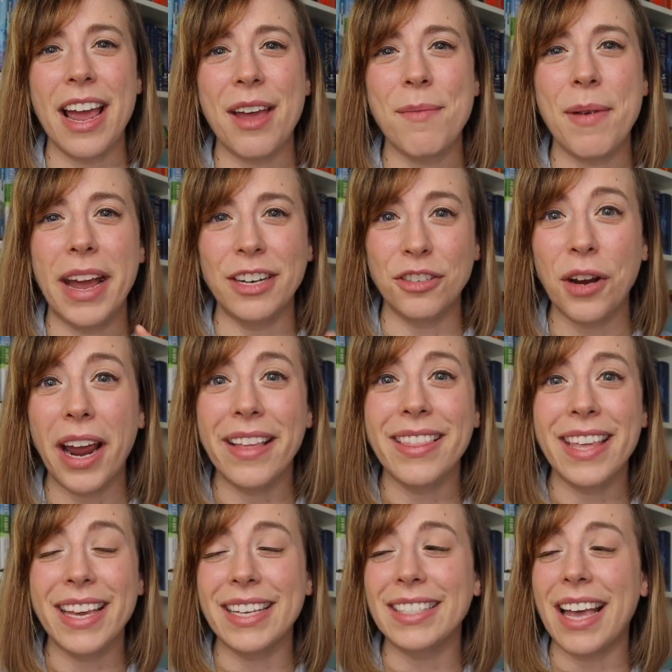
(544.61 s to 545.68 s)
time I
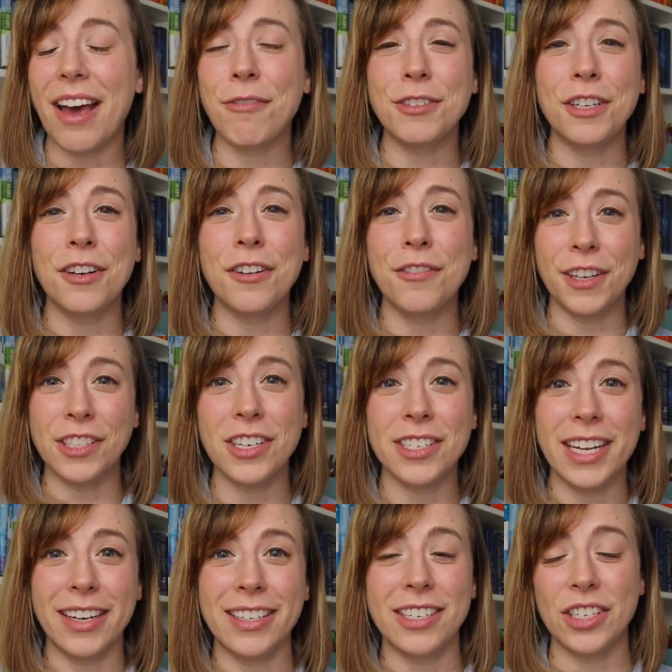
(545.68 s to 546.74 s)
tried this after Fiction
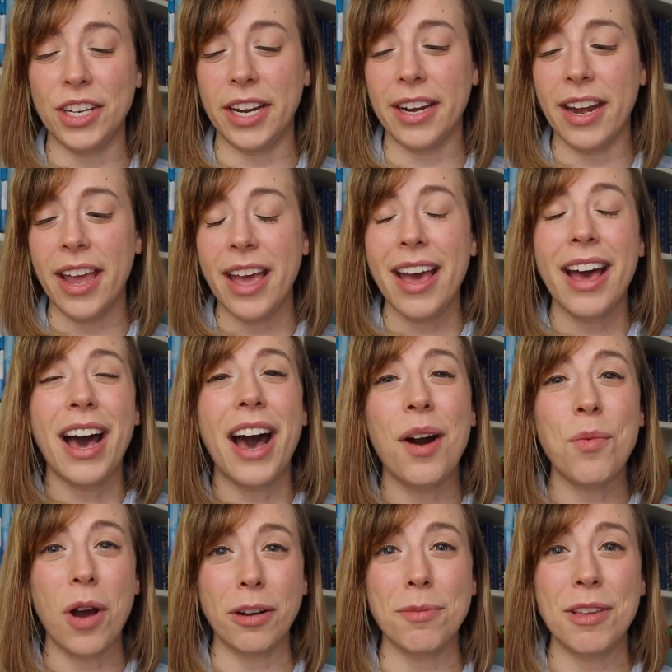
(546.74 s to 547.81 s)
Technician
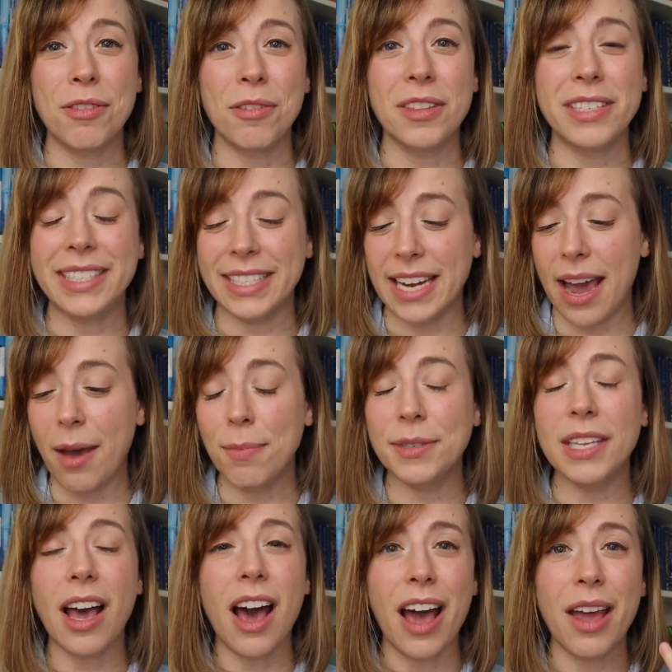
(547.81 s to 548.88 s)
walked me through the
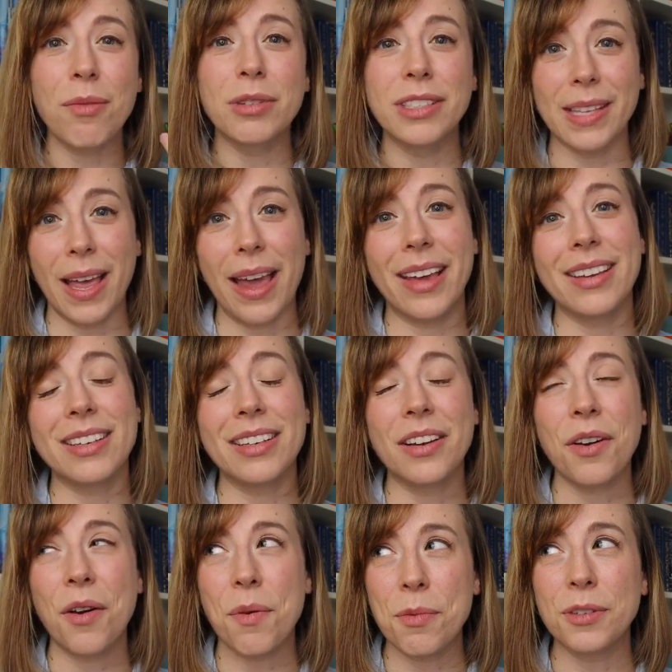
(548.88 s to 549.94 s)
steps, I was like
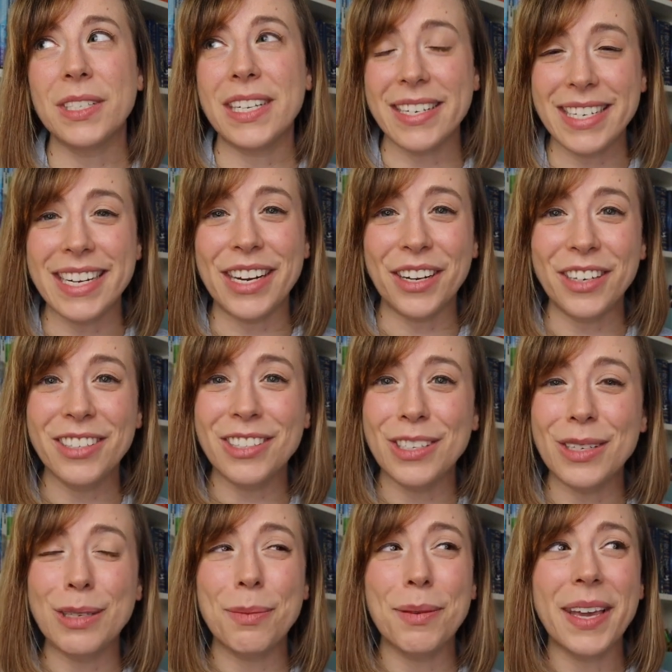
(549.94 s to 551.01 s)
almost in tears,
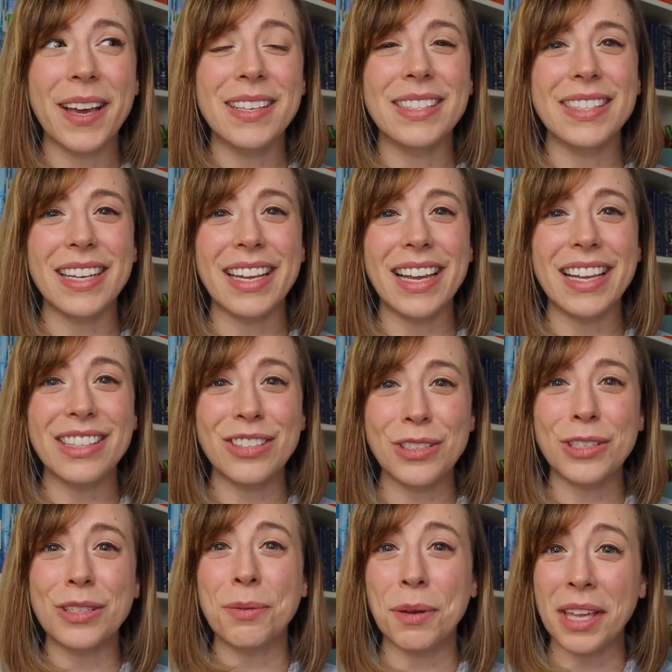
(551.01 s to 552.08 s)
just because
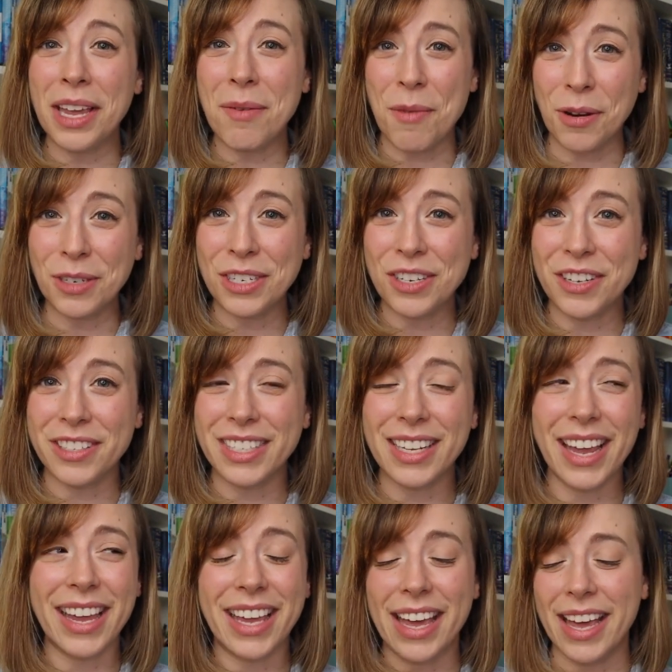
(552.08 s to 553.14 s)
it's just really emotional to
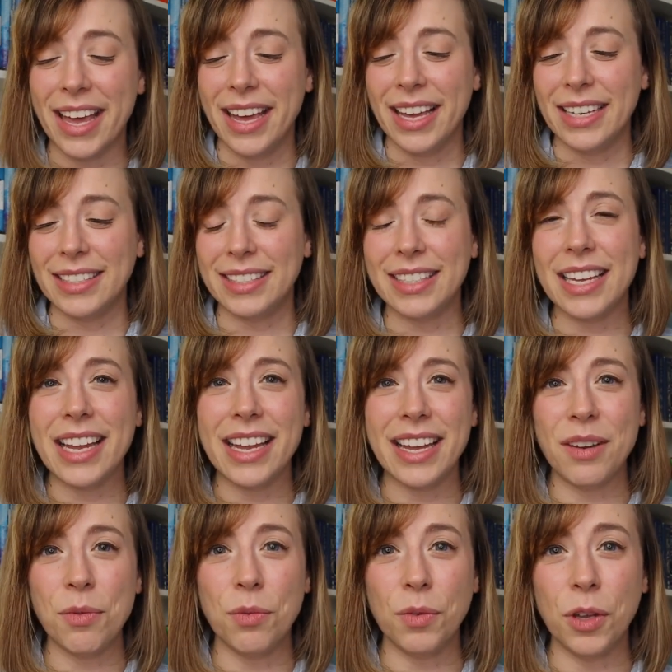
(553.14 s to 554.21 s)
like
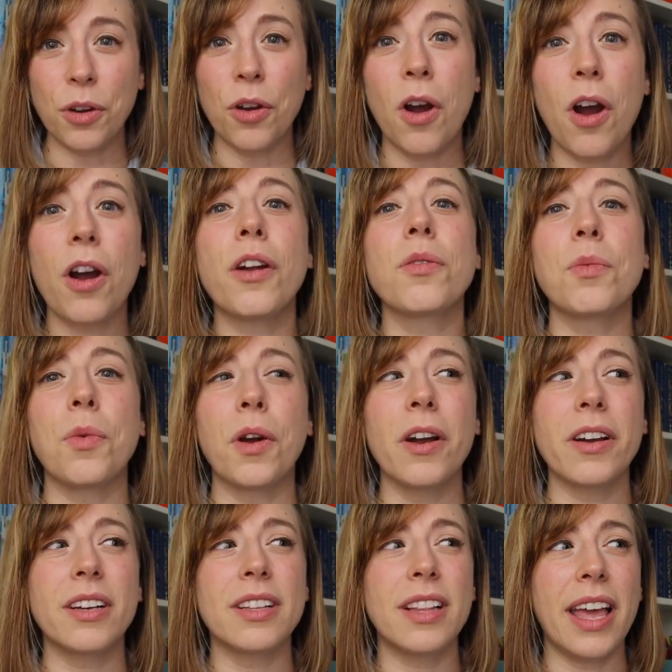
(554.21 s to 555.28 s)
see your hard
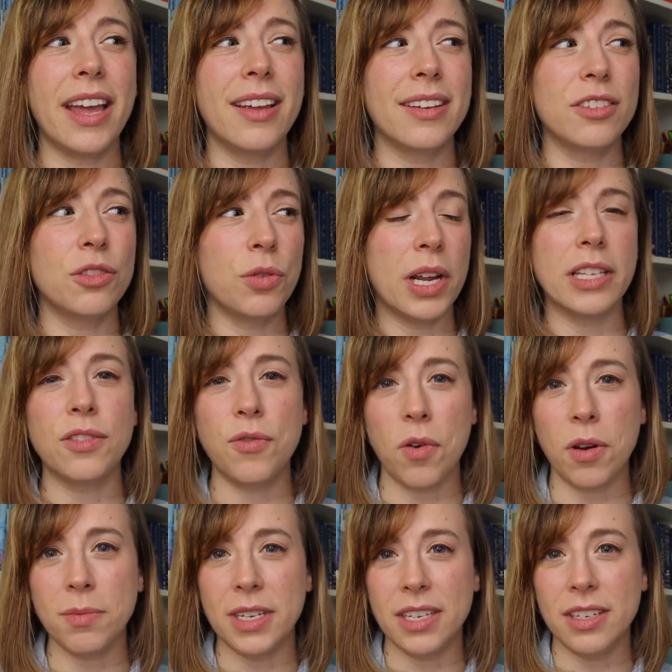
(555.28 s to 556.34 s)
work like
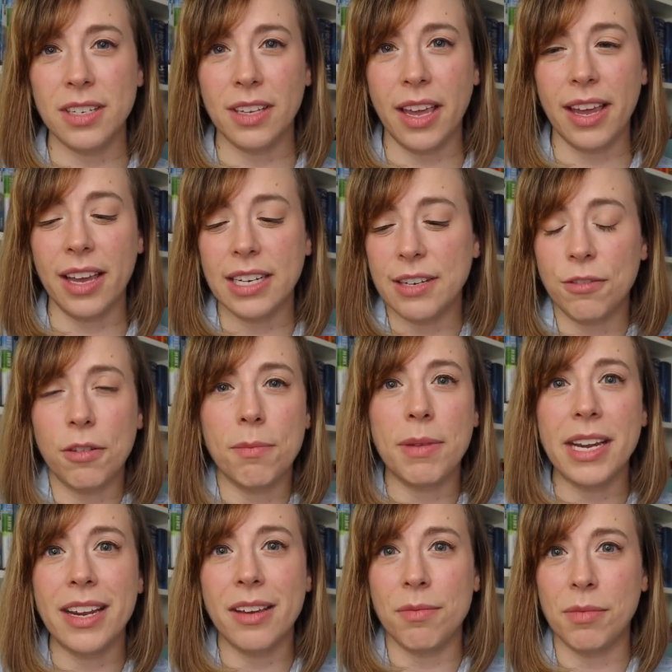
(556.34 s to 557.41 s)
transformed into like a different
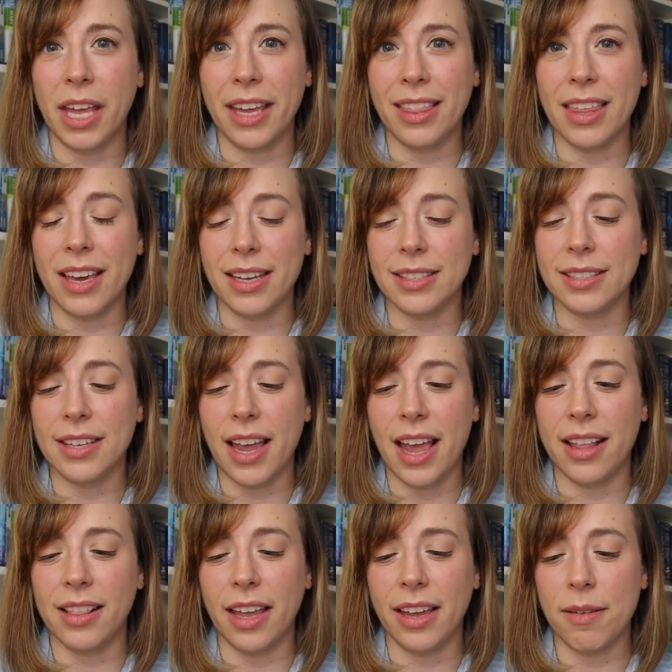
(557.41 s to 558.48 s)
medium like this,
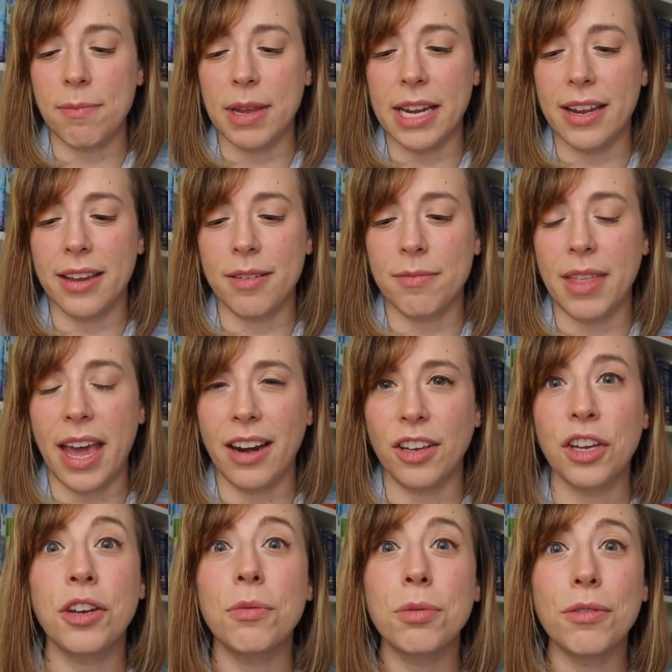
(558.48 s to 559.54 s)
and like a medium that
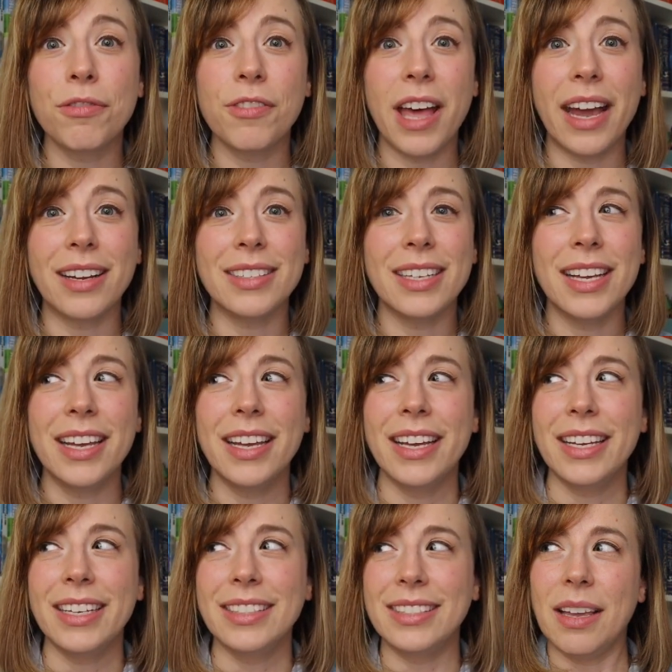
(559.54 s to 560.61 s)
could reflect
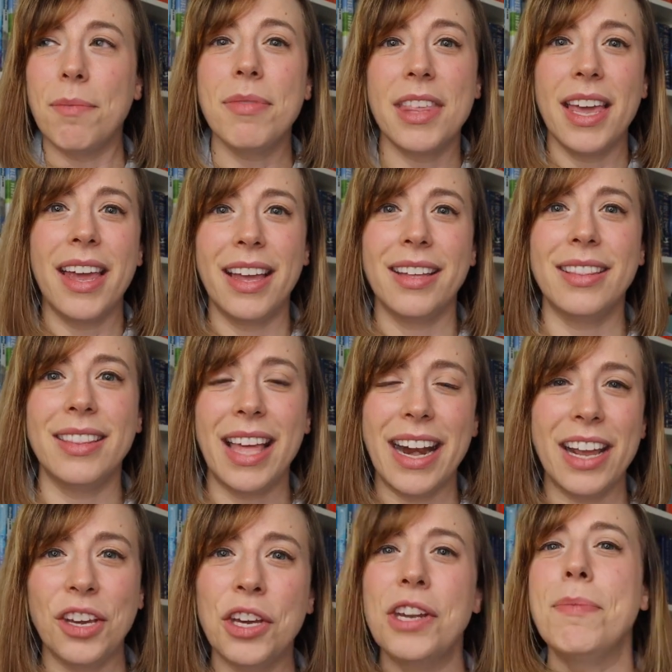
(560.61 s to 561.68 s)
something that
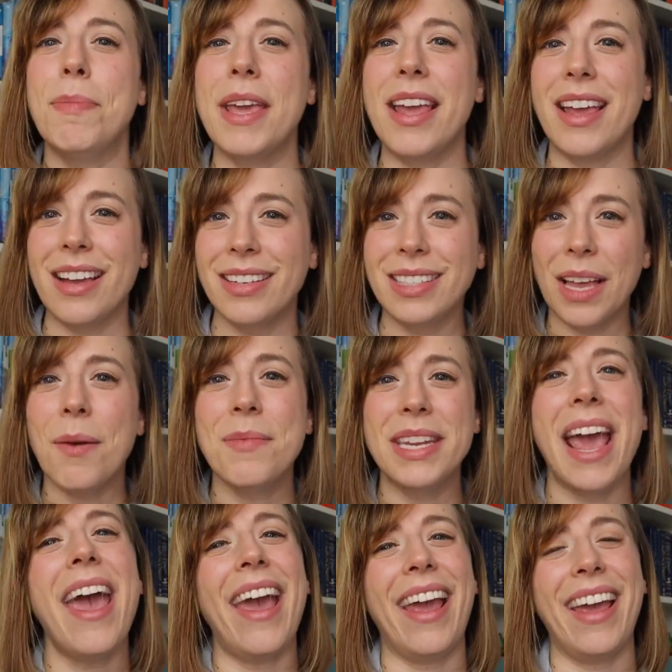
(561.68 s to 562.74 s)
it could be
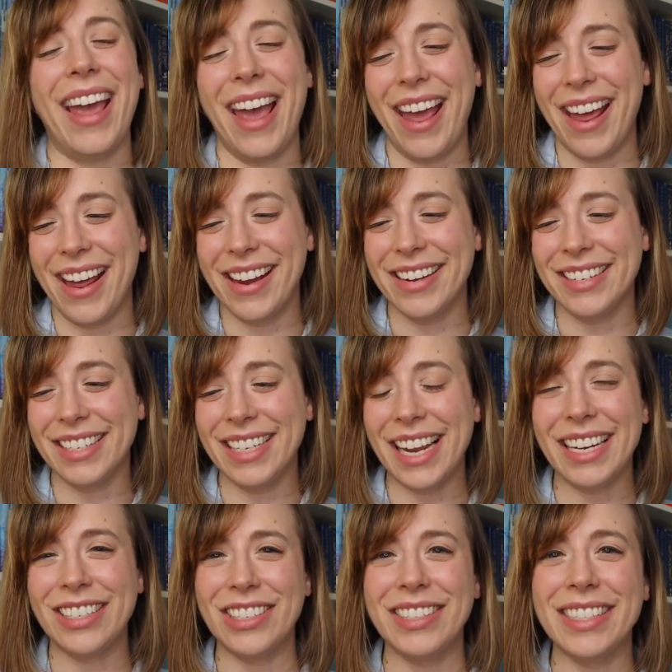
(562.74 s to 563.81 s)
someday, and
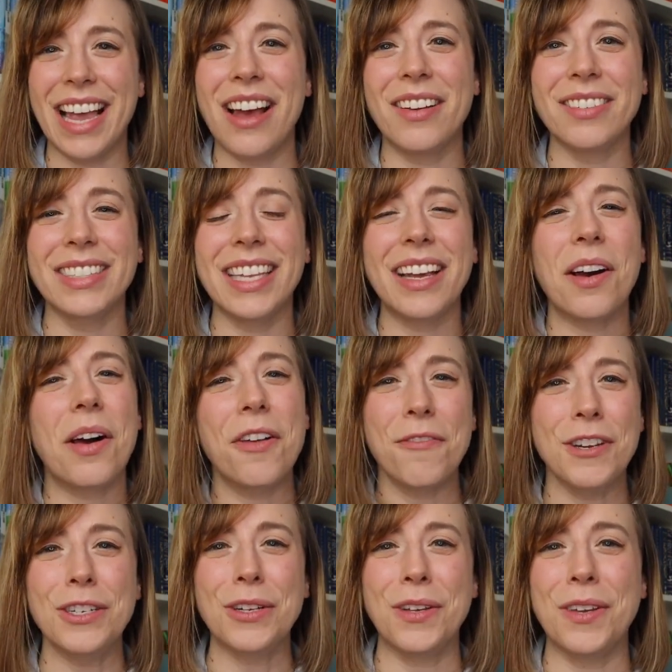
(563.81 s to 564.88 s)
it just sounds like all
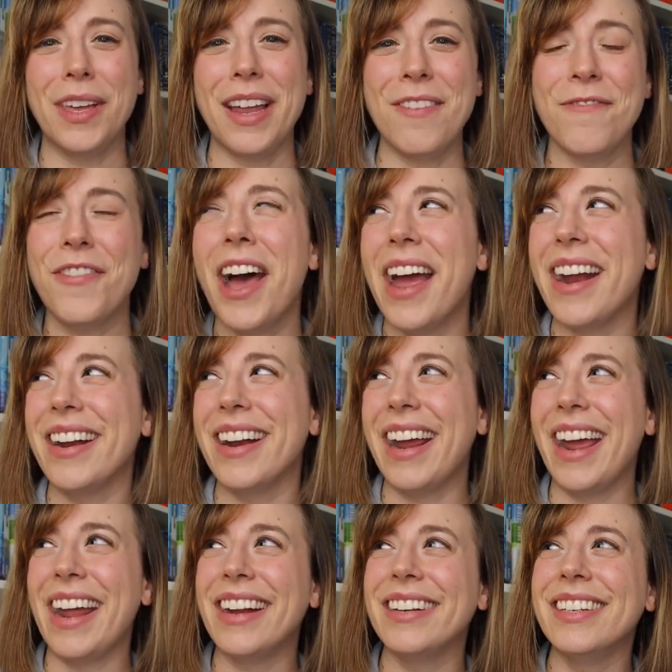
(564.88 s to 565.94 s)
official and fun
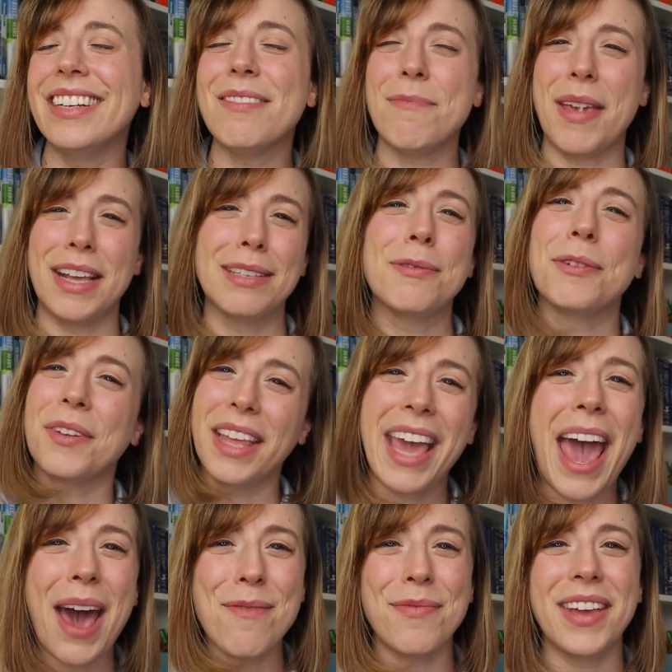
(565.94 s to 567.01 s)
and makes me really
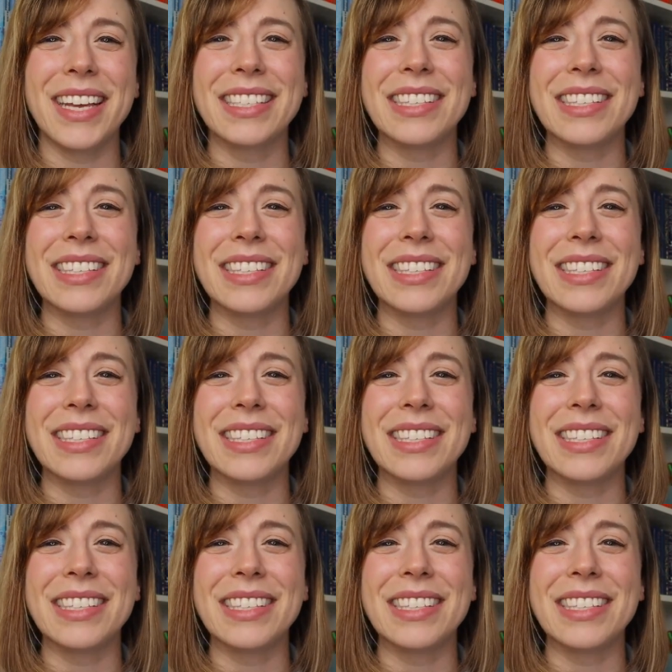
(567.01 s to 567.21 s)
happy.